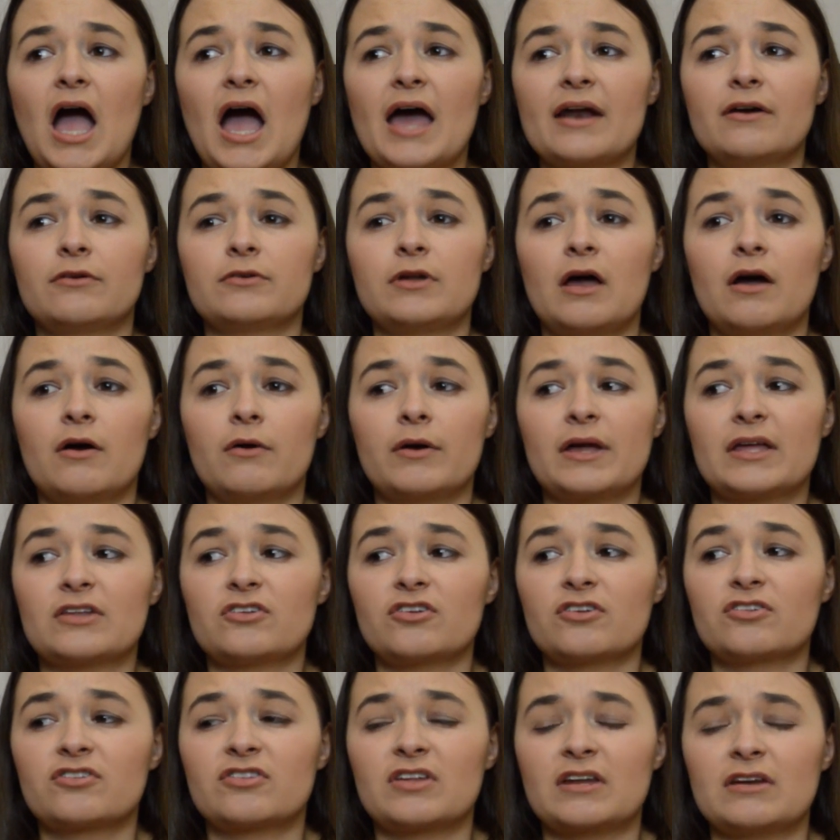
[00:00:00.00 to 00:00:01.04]
I don't know, it
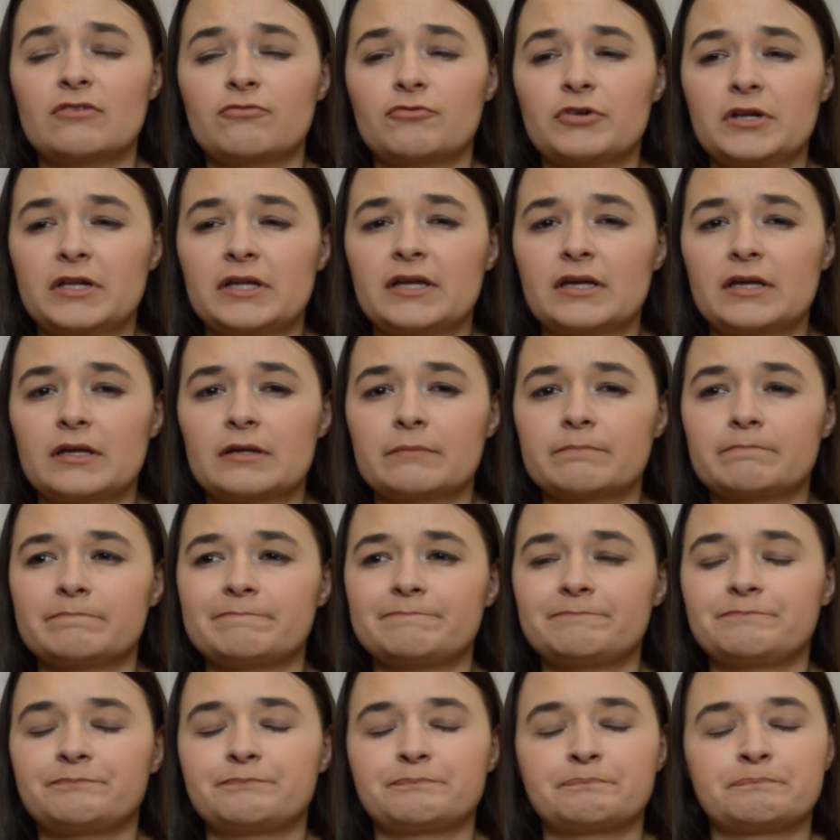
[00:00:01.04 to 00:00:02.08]
just didn't really,
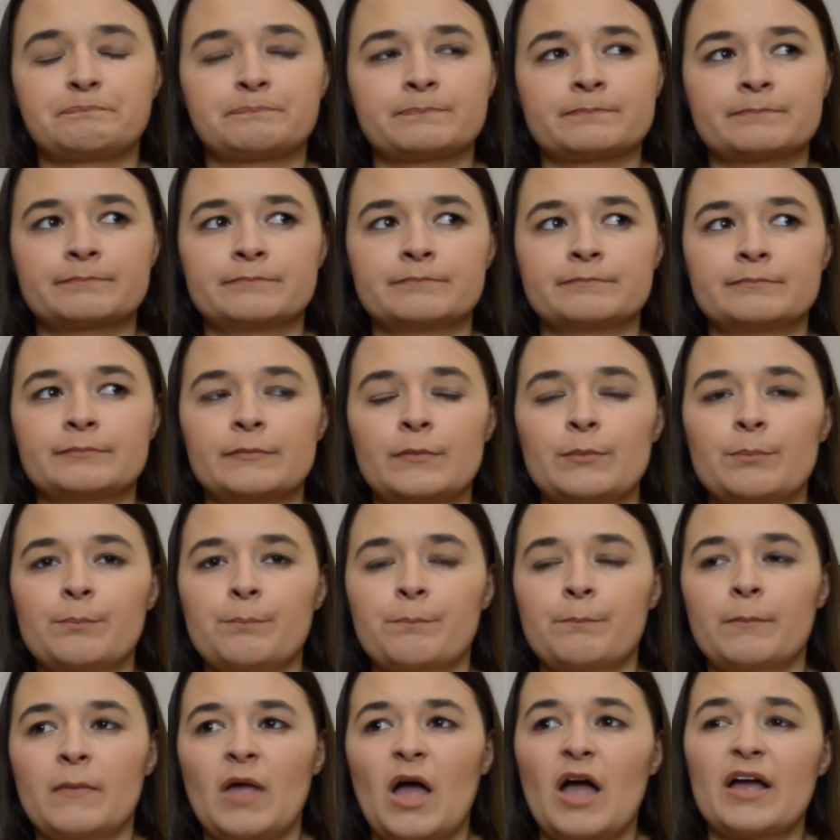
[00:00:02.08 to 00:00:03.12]

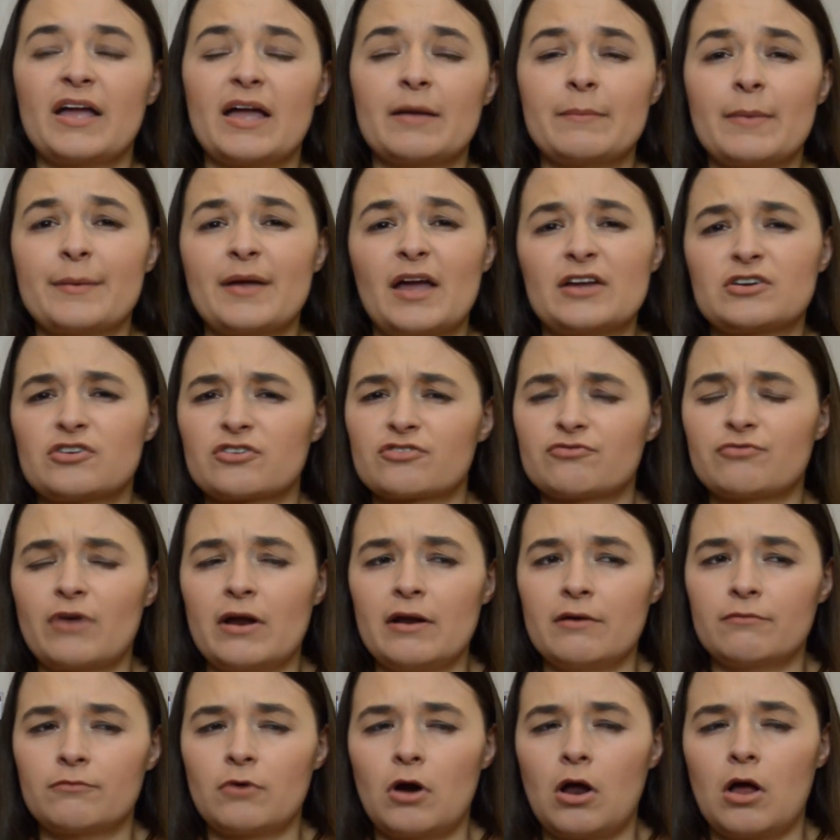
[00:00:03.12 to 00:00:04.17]
again, maybe I just
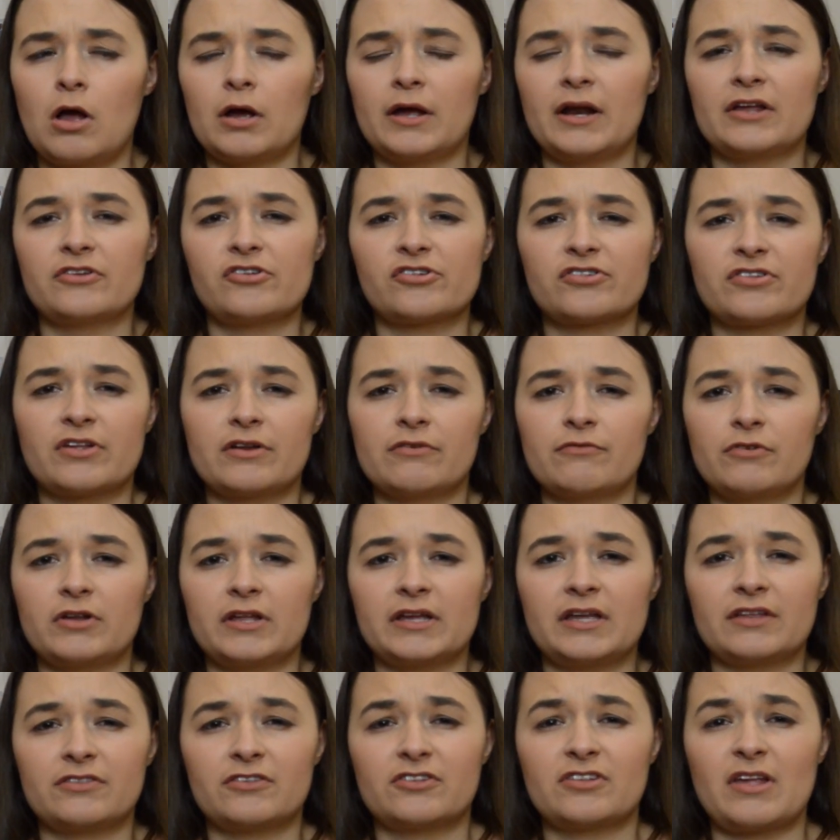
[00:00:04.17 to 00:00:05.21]
read it wrong and I just didn't
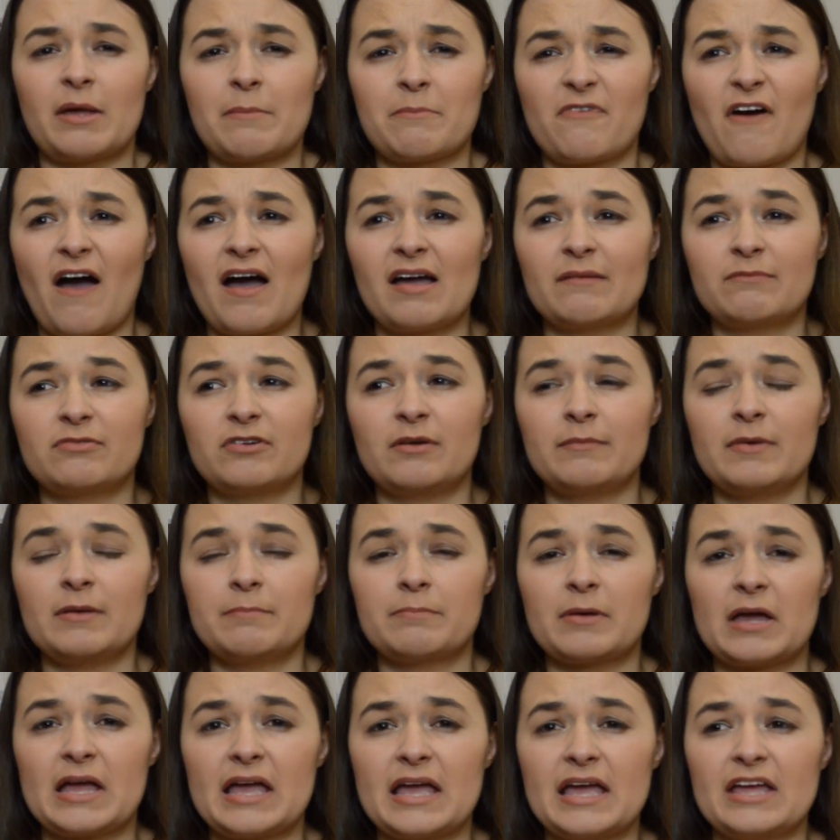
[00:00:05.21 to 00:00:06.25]
really get the same vibe from
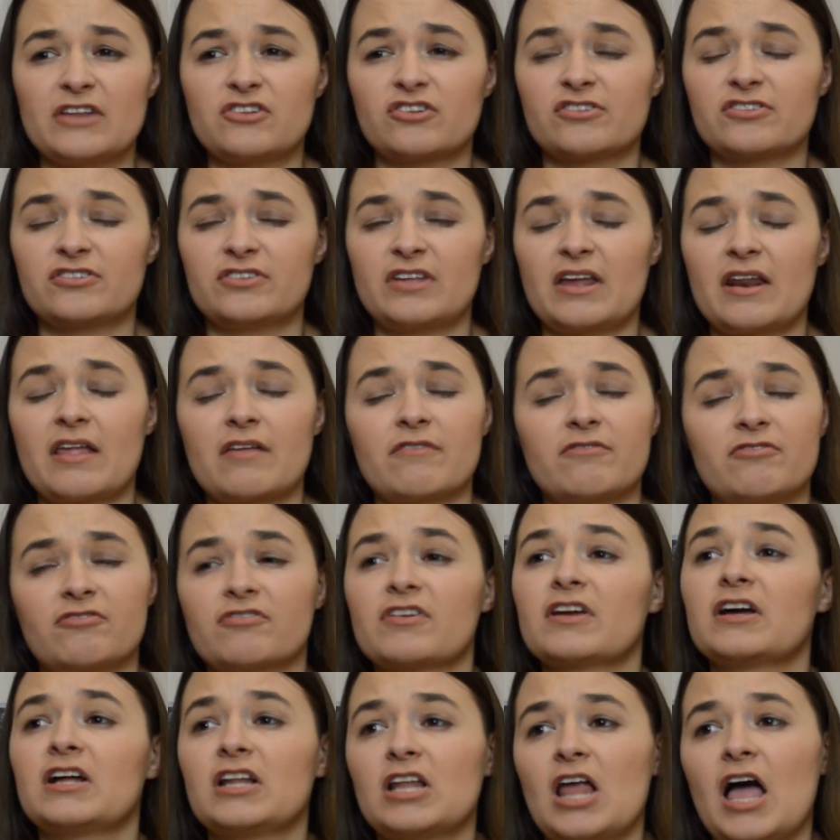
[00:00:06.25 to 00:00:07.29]
it, but it just didn't
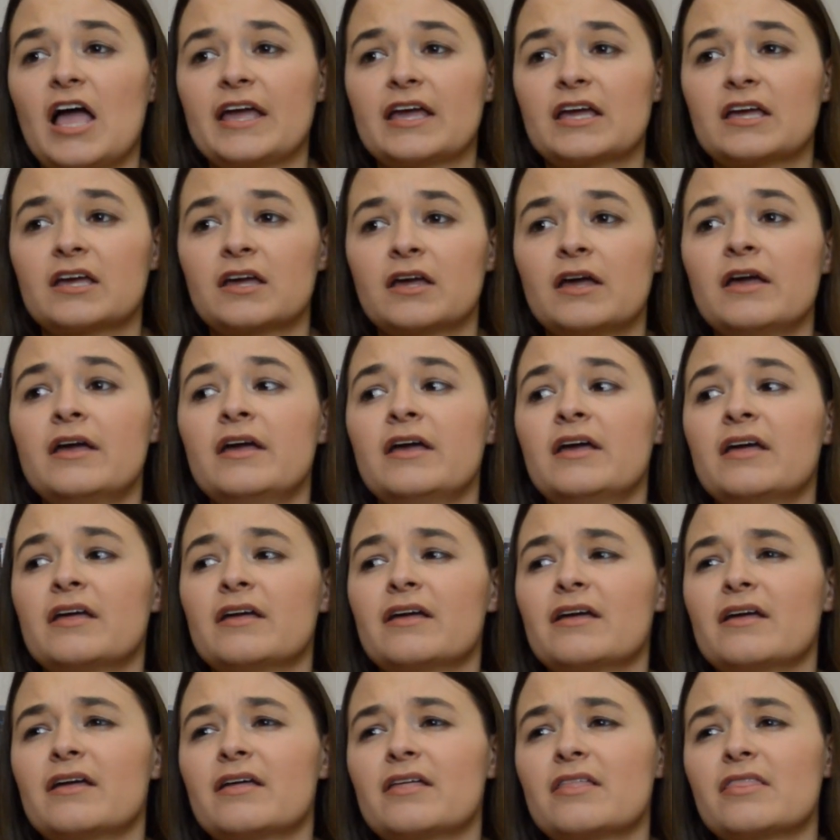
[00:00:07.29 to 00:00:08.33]
feel like
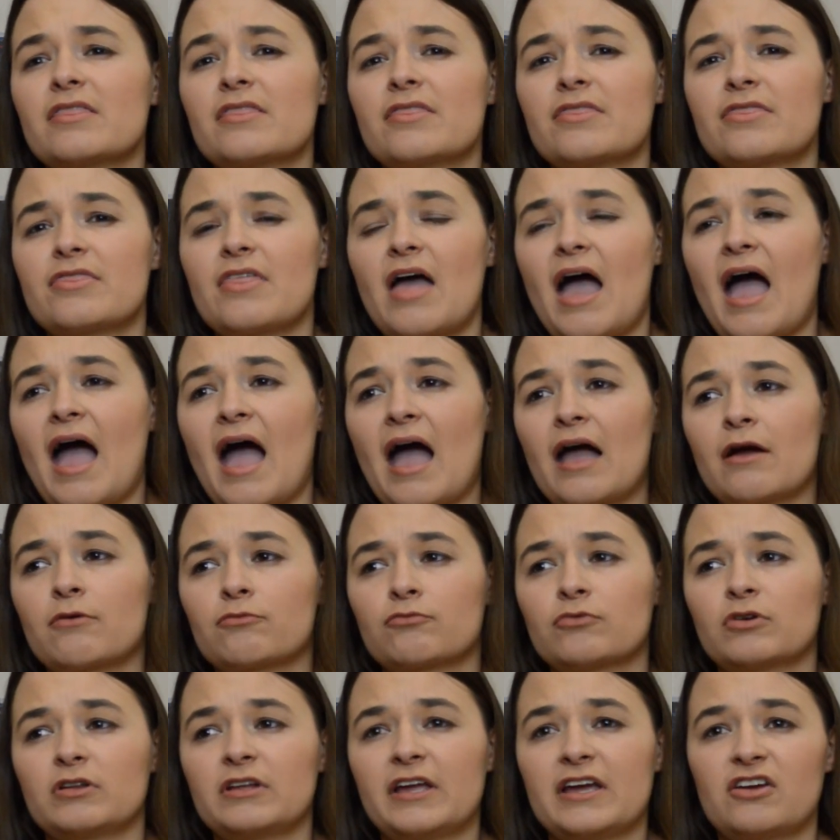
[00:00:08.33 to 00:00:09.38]
that
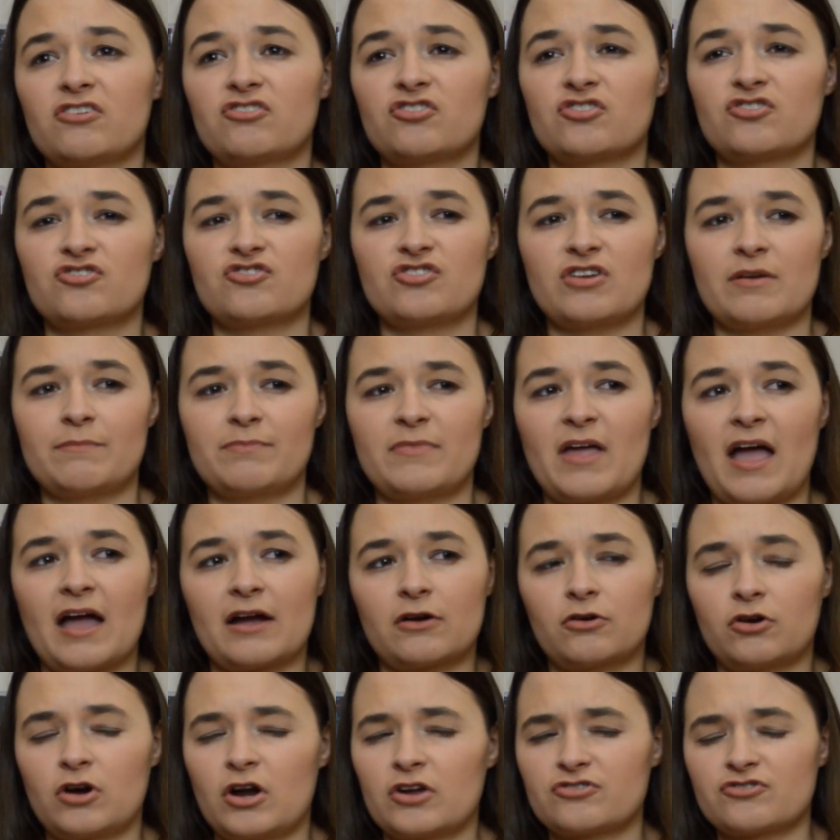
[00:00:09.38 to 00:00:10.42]
relationship,
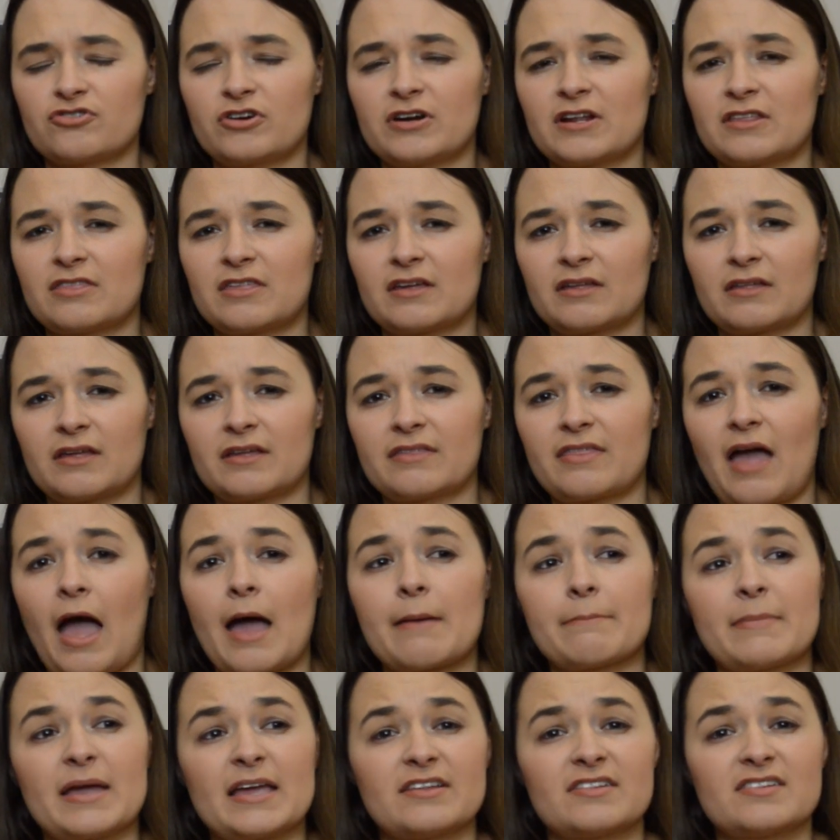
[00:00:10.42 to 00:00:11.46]
that crush or anything like
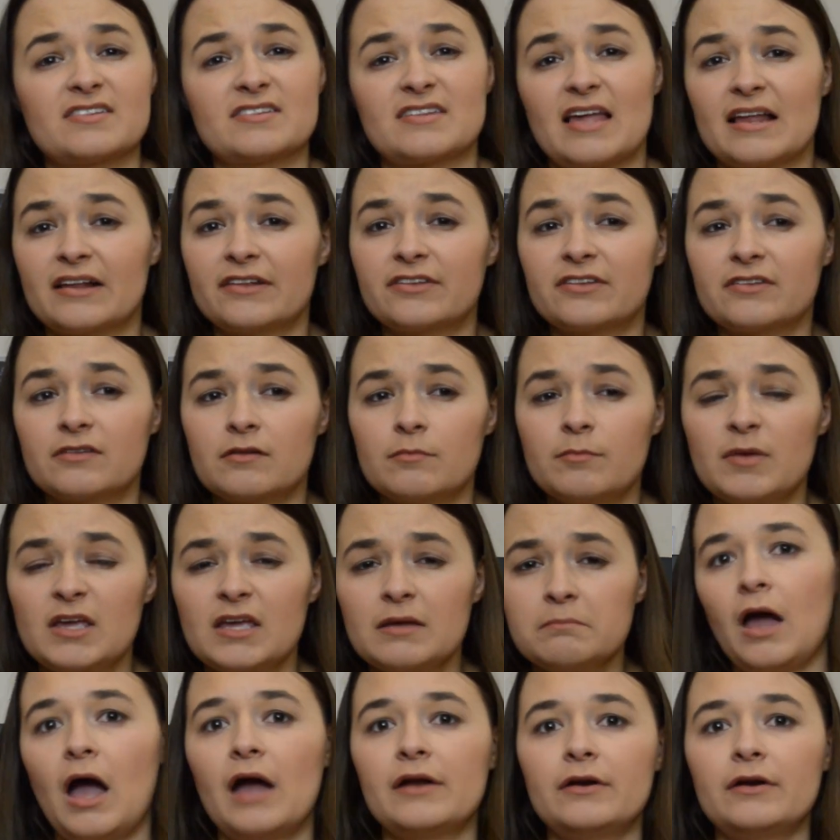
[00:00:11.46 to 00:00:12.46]
that made sense to me.